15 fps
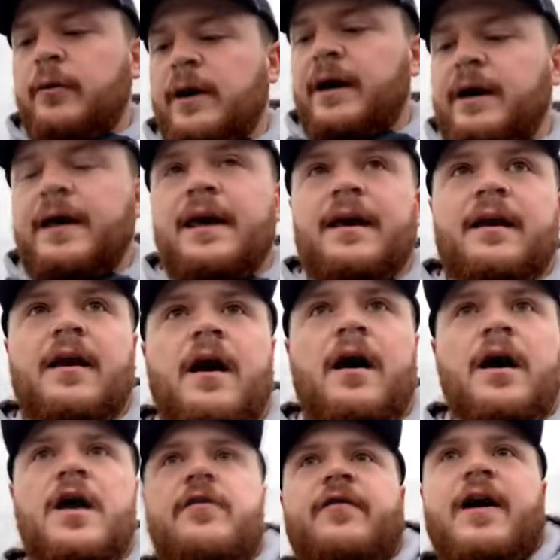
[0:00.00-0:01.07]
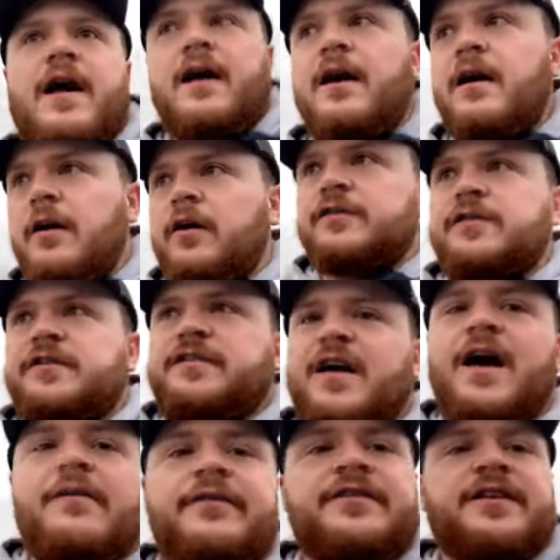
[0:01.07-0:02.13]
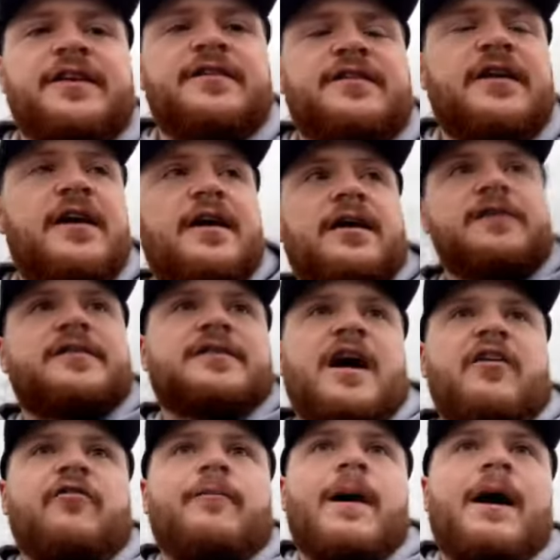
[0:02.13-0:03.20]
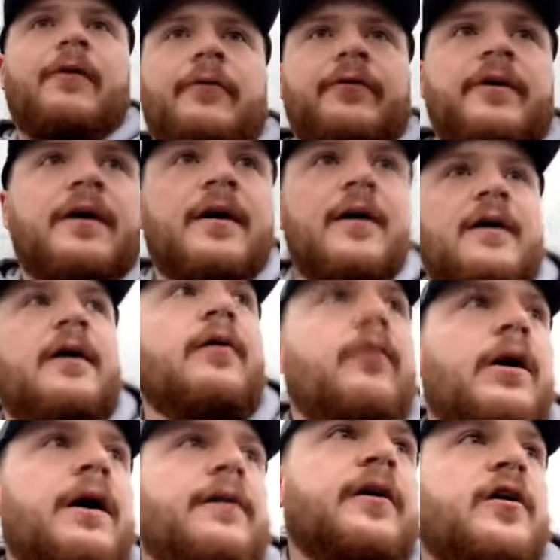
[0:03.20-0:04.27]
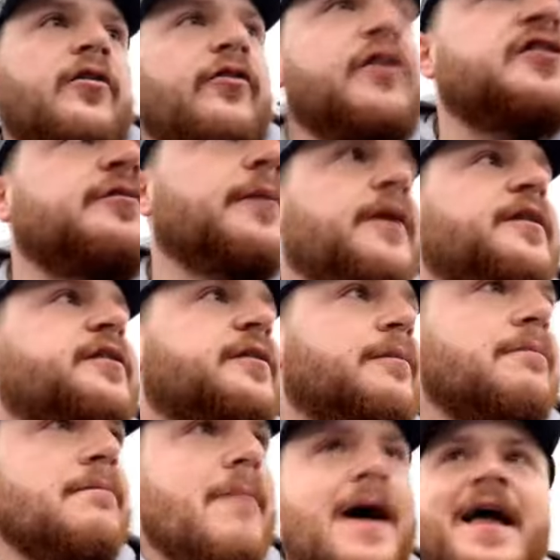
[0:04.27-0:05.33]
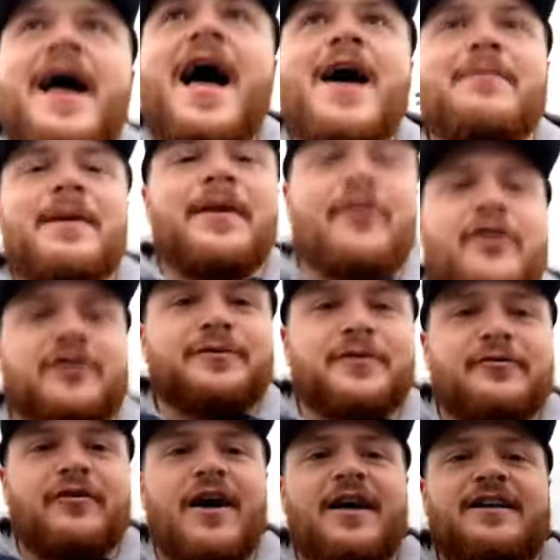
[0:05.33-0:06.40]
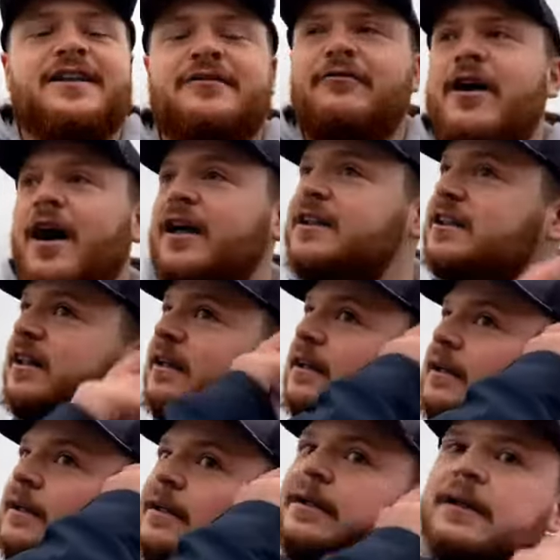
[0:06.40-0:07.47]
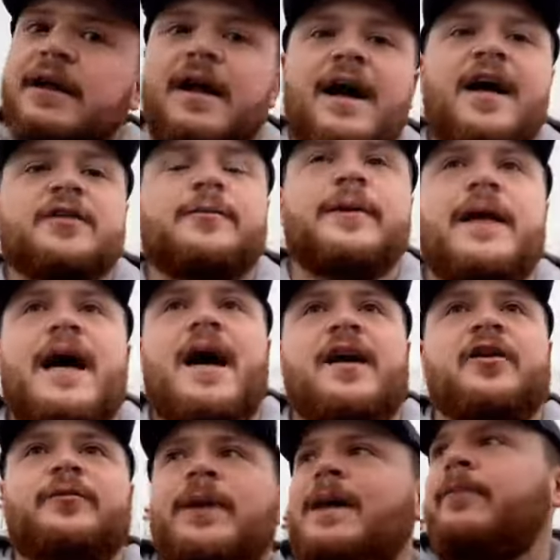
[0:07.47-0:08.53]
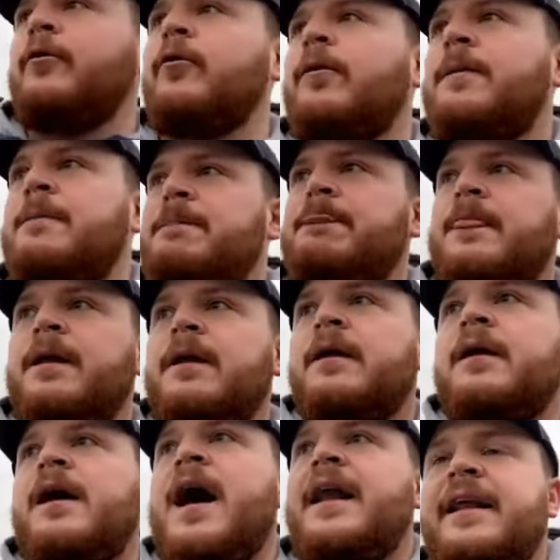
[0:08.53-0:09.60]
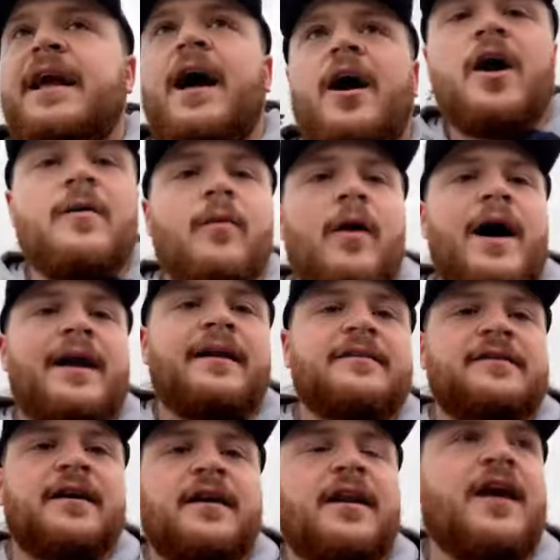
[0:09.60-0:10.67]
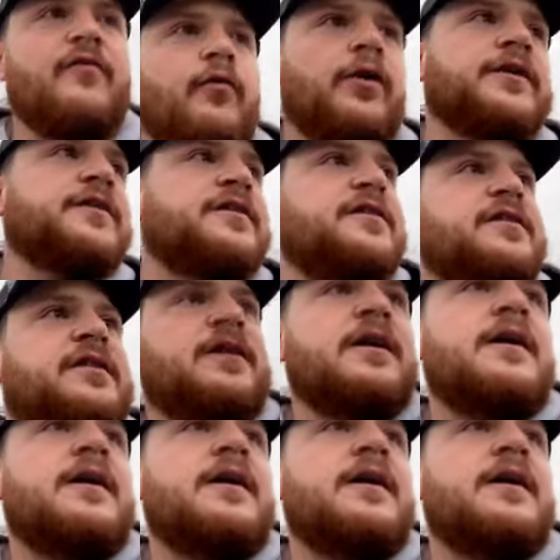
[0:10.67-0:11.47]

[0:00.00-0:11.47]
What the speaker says: we are here live at Gloucester Services southbound, where the Christmas mayhem and the Christmas rush has begun as people heading home or heading to loved ones'